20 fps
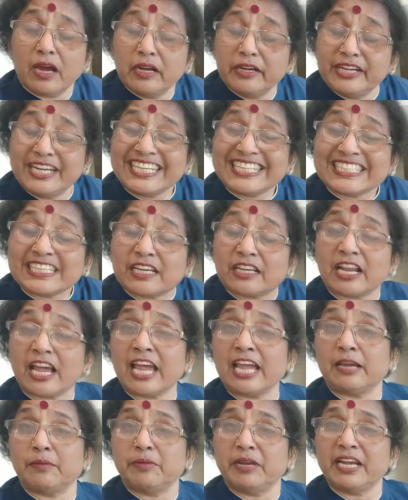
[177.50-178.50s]

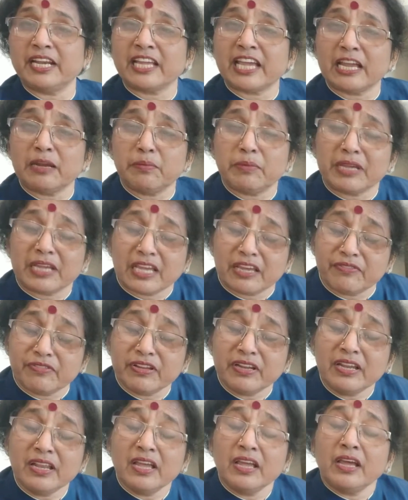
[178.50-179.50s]
described. It can be
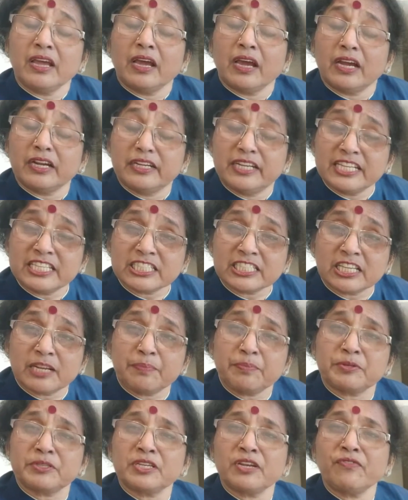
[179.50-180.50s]
given, a
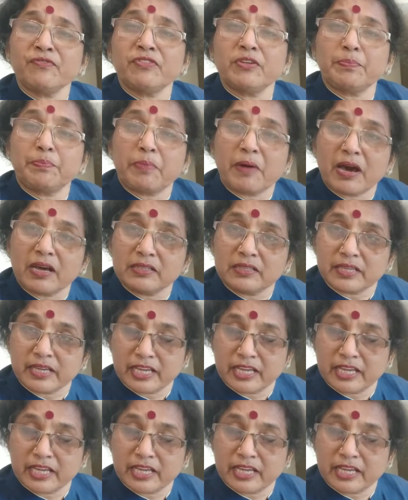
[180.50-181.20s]
description of the path